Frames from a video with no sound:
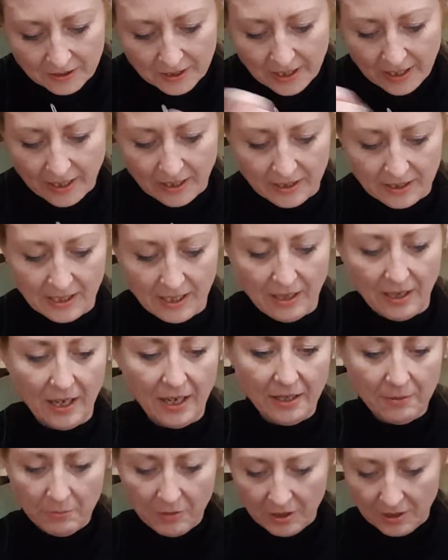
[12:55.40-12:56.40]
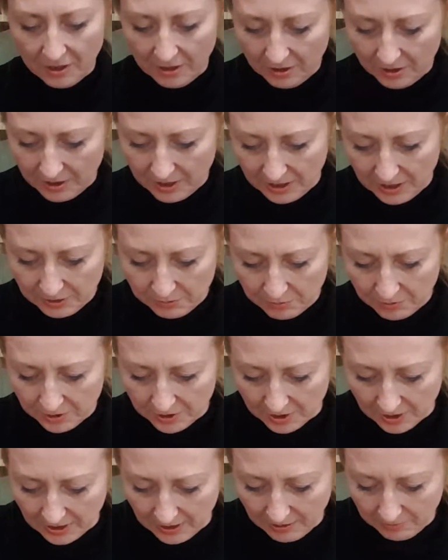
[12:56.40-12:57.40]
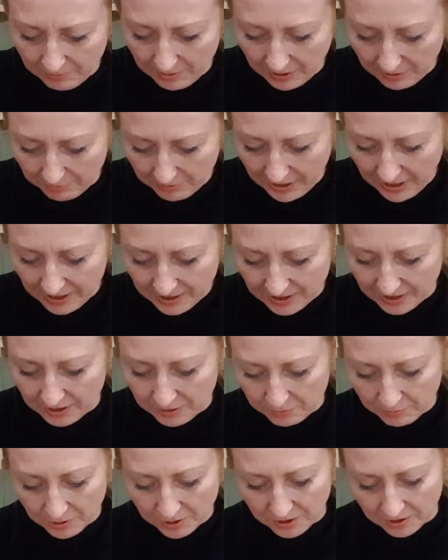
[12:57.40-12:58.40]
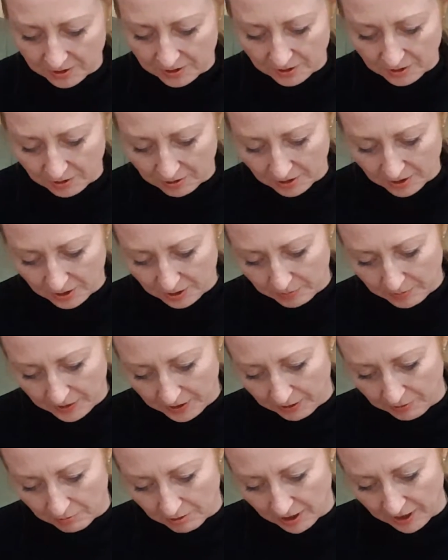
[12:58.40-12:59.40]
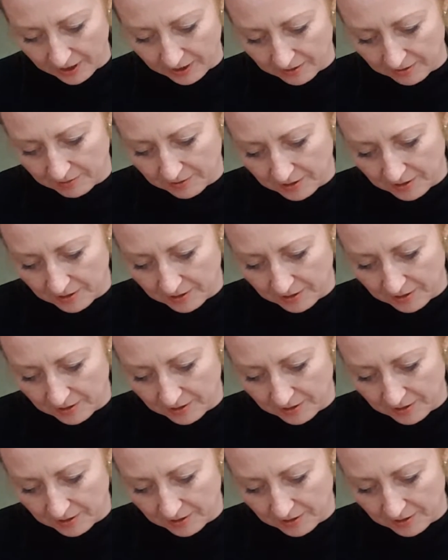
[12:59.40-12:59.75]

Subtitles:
Okay, now I'm going to look at his muzzle. I'm guessing his muzzle is not going to be right.